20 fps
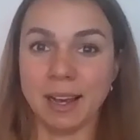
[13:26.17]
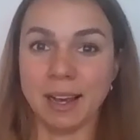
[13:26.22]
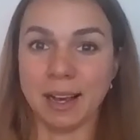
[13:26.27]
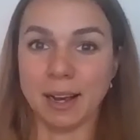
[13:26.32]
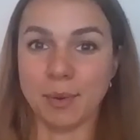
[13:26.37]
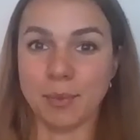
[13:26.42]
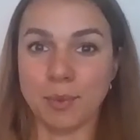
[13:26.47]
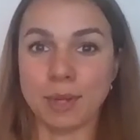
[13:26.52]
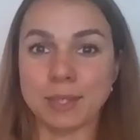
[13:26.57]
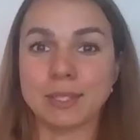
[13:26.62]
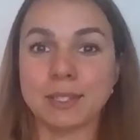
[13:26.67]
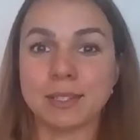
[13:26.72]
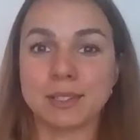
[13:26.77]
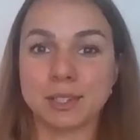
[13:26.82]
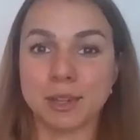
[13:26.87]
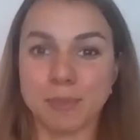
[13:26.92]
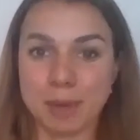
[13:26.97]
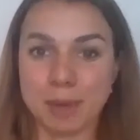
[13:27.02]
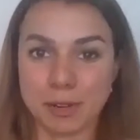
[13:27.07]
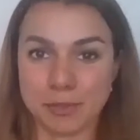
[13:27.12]
Uh, wasn't
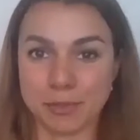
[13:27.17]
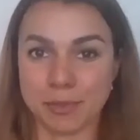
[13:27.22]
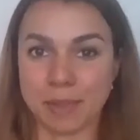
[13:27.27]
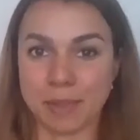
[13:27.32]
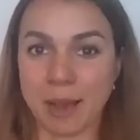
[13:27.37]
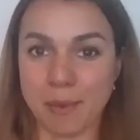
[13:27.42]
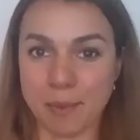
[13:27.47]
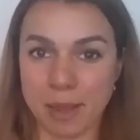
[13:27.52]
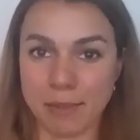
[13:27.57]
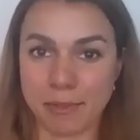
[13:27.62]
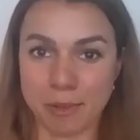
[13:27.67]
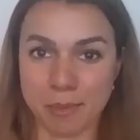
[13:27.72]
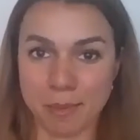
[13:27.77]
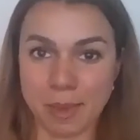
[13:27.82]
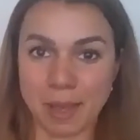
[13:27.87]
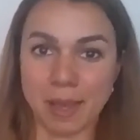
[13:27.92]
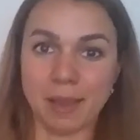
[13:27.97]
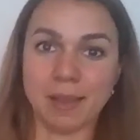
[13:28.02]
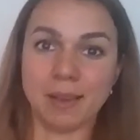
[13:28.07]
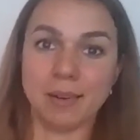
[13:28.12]
so much that way for
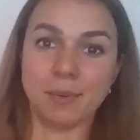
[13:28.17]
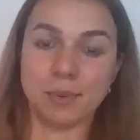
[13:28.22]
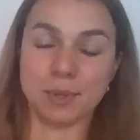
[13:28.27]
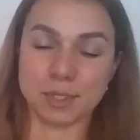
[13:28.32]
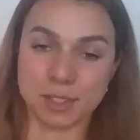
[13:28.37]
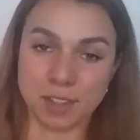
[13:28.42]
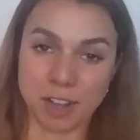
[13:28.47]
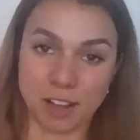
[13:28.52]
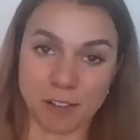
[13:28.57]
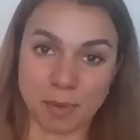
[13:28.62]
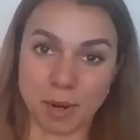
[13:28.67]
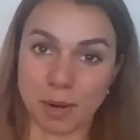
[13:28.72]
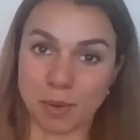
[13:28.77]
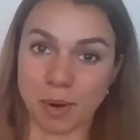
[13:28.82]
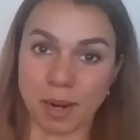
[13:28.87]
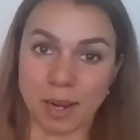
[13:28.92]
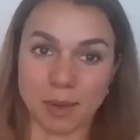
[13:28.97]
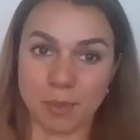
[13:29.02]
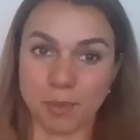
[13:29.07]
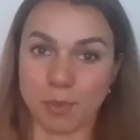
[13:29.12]
me with
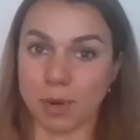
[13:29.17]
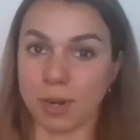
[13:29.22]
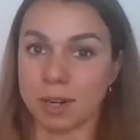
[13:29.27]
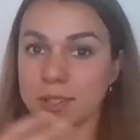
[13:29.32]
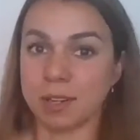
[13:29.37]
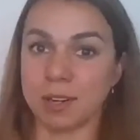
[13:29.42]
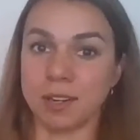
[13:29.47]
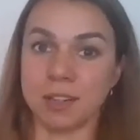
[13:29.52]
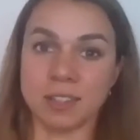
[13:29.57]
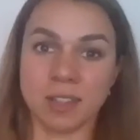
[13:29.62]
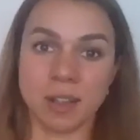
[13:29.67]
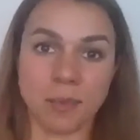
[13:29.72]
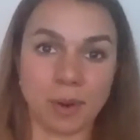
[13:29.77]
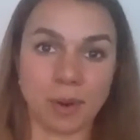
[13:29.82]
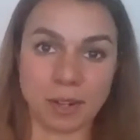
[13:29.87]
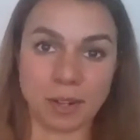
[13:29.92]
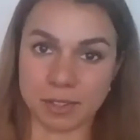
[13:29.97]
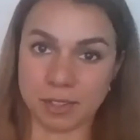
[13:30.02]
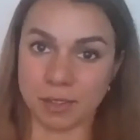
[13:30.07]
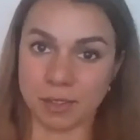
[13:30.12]
softball, where I could work as hard as I
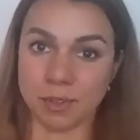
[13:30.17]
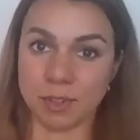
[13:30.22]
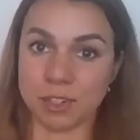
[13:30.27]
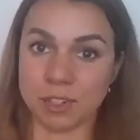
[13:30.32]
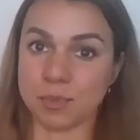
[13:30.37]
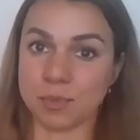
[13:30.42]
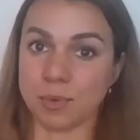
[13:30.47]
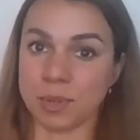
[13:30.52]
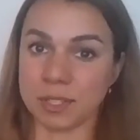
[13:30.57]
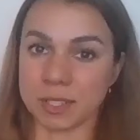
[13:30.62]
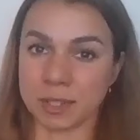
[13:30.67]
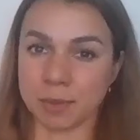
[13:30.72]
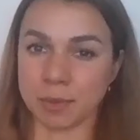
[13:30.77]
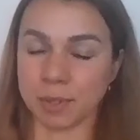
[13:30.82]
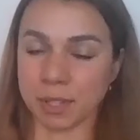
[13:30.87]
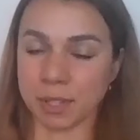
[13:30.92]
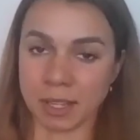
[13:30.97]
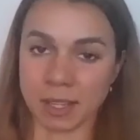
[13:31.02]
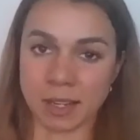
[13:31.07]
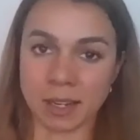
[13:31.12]
wanted to and just wasn't
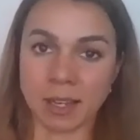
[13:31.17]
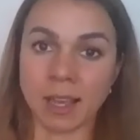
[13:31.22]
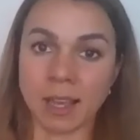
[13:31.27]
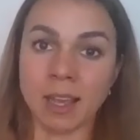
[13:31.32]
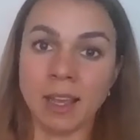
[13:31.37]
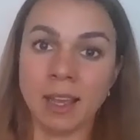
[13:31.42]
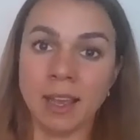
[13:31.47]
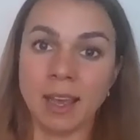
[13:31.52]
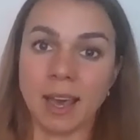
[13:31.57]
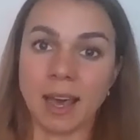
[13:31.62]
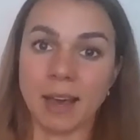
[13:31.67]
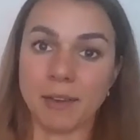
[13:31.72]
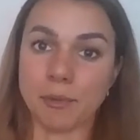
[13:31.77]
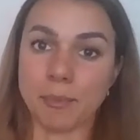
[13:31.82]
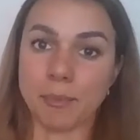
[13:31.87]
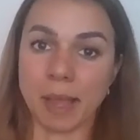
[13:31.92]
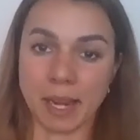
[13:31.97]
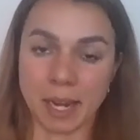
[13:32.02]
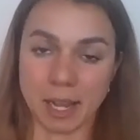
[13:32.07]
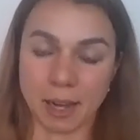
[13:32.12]
really gonna
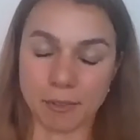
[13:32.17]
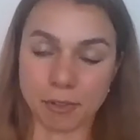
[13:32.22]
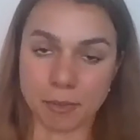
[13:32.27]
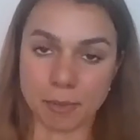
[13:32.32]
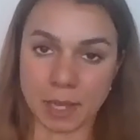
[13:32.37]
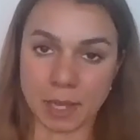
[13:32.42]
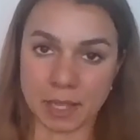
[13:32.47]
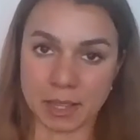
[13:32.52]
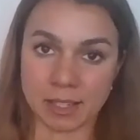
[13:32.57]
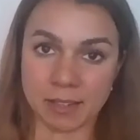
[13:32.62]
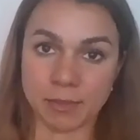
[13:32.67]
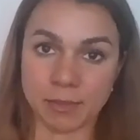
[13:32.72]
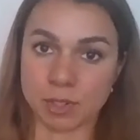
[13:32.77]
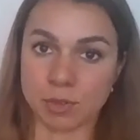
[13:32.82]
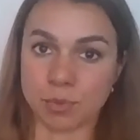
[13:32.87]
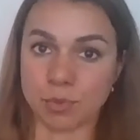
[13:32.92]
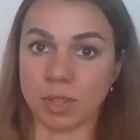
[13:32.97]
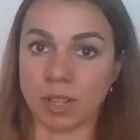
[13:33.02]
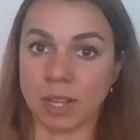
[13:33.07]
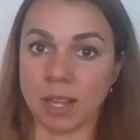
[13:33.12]
ever pan out for me at the
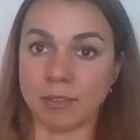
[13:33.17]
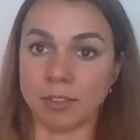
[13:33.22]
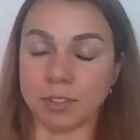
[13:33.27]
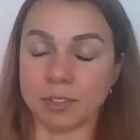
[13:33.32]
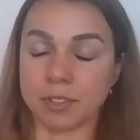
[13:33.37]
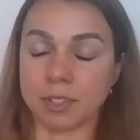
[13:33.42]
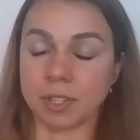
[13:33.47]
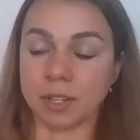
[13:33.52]
Division One level.